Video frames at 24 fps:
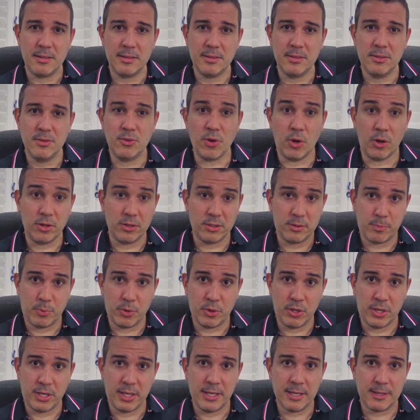dollars per
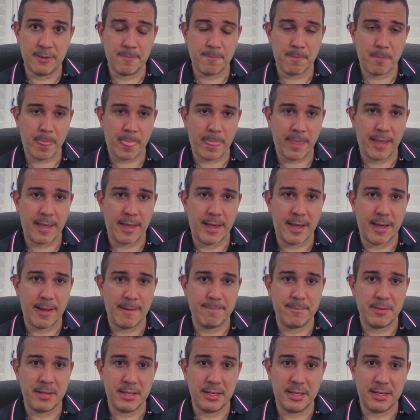year
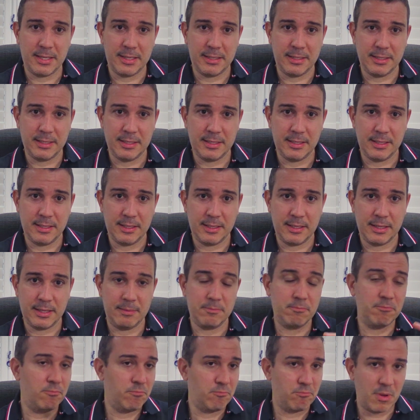in
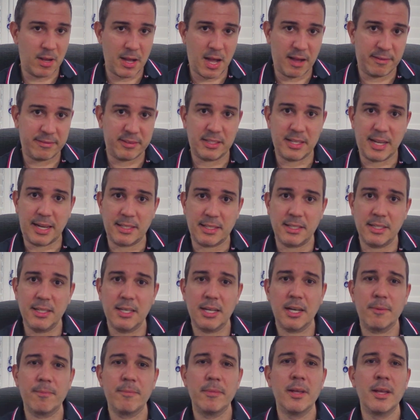after-tax
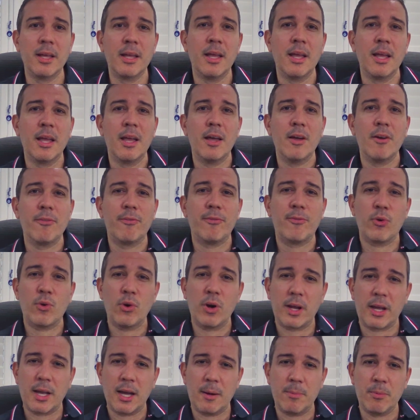income. For
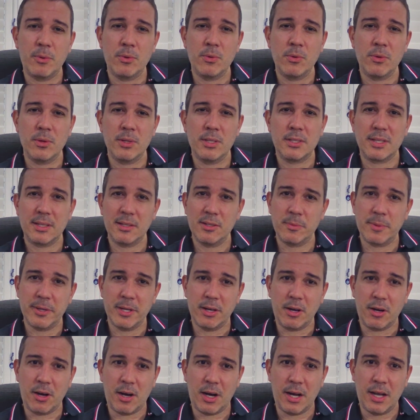a couple, it's a little bit
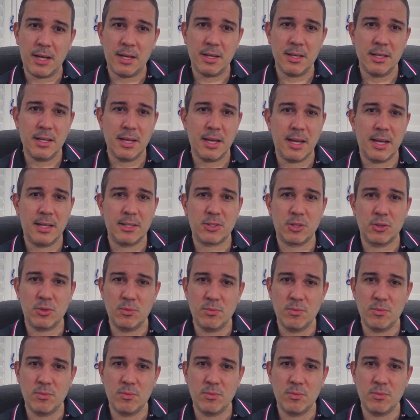higher, so